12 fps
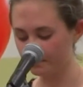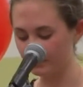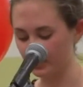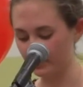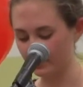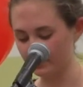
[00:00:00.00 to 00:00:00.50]

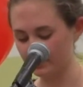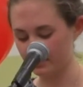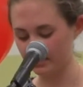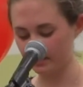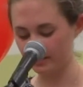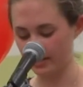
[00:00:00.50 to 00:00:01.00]
but you can
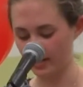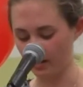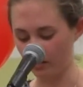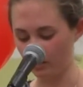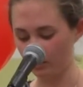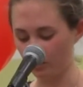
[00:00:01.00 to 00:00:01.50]
still
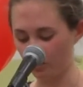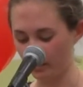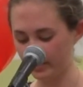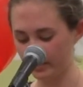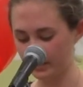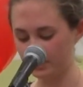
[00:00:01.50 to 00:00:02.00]
tell
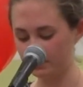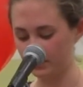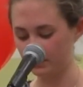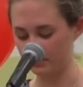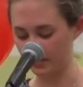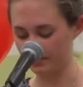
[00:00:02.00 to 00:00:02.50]
what each
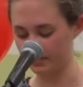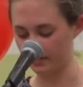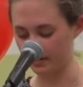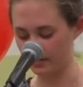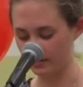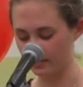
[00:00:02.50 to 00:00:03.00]
piece
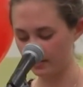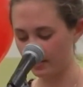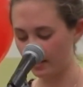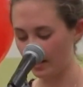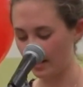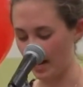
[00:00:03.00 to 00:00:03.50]
represents
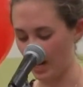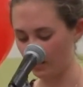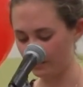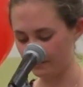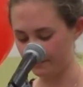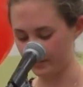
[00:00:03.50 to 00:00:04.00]
and how
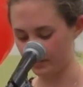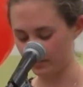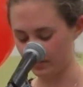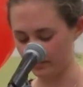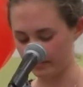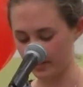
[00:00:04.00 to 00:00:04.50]
it fits
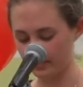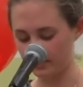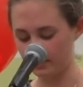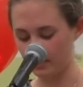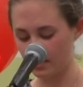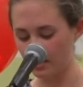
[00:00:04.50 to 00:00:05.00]
with the
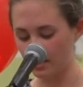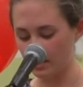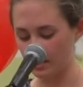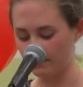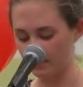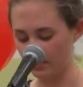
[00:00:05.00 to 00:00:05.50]
rest,
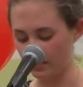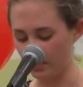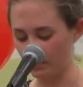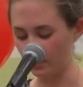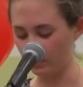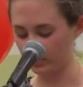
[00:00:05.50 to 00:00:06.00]
even
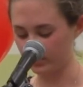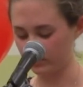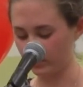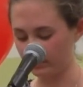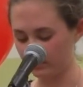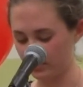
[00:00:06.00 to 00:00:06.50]
though it looks
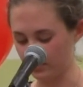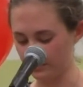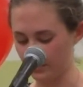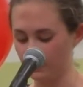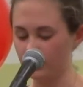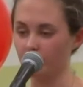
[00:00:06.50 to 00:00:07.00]
slightly
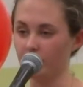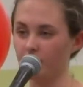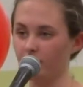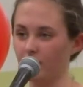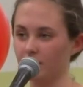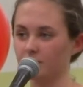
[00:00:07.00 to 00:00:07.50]
different than when the
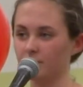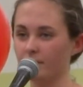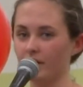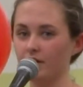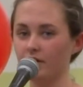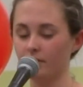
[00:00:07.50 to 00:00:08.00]
blocks were
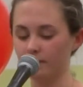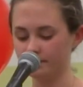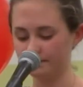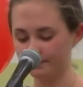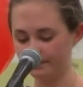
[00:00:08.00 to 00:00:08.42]
brand new.